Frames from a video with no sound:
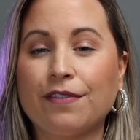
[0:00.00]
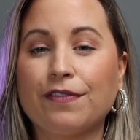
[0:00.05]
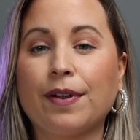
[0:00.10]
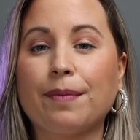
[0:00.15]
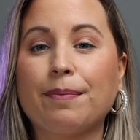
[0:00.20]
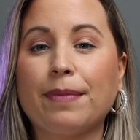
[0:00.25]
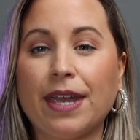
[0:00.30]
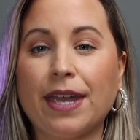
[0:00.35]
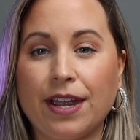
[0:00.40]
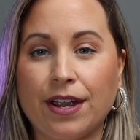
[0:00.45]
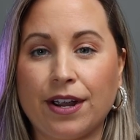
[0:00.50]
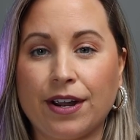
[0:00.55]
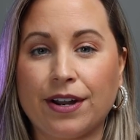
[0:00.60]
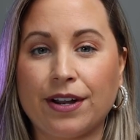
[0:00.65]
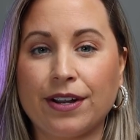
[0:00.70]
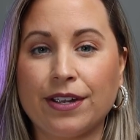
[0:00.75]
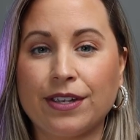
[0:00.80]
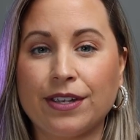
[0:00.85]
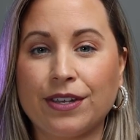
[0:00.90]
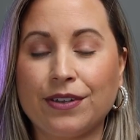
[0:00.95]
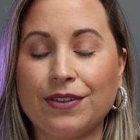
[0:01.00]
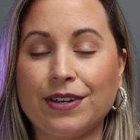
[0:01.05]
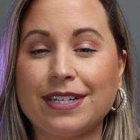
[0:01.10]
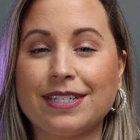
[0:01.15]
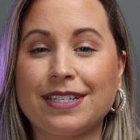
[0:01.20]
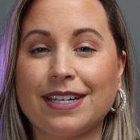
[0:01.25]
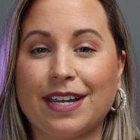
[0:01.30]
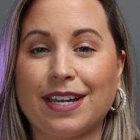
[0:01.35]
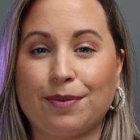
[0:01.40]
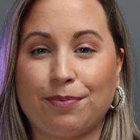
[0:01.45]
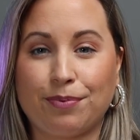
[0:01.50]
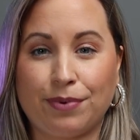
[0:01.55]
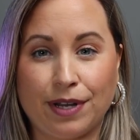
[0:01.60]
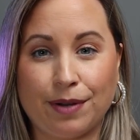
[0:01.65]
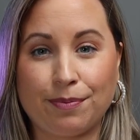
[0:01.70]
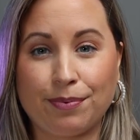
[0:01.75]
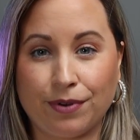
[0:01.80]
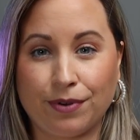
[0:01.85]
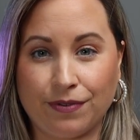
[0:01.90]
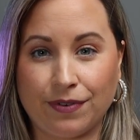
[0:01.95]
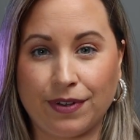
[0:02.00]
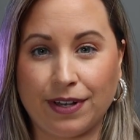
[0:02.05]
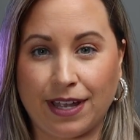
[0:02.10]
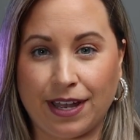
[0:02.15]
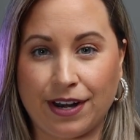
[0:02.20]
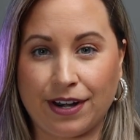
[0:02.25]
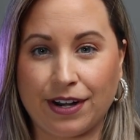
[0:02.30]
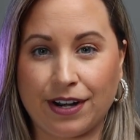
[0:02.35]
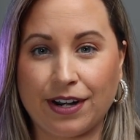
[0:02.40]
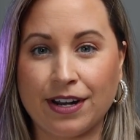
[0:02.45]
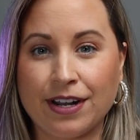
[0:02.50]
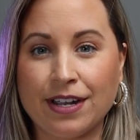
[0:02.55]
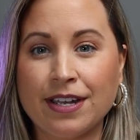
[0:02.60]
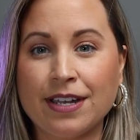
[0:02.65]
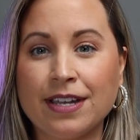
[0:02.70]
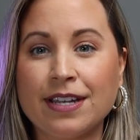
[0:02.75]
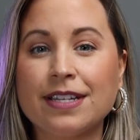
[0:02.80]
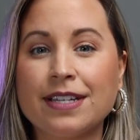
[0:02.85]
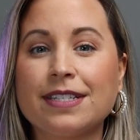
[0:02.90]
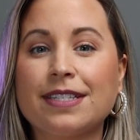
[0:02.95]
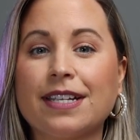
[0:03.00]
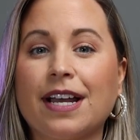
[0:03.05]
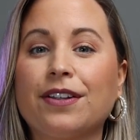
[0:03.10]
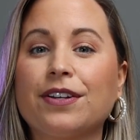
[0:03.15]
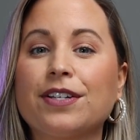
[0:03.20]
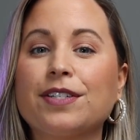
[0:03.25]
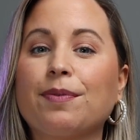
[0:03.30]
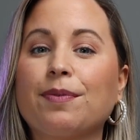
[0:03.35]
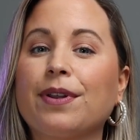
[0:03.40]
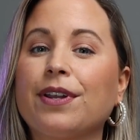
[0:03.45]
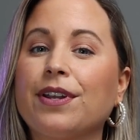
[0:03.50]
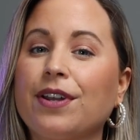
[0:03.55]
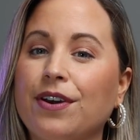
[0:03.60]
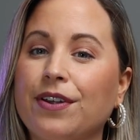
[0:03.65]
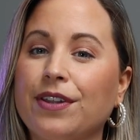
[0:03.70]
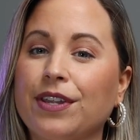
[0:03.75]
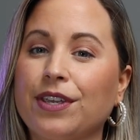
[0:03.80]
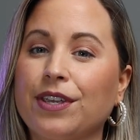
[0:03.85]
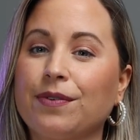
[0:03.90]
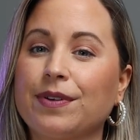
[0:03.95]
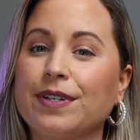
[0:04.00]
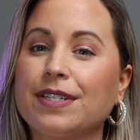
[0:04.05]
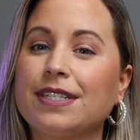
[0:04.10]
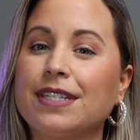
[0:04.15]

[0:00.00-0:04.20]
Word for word: From there, you need to get a pre-approval letter. Sellers want to know that you are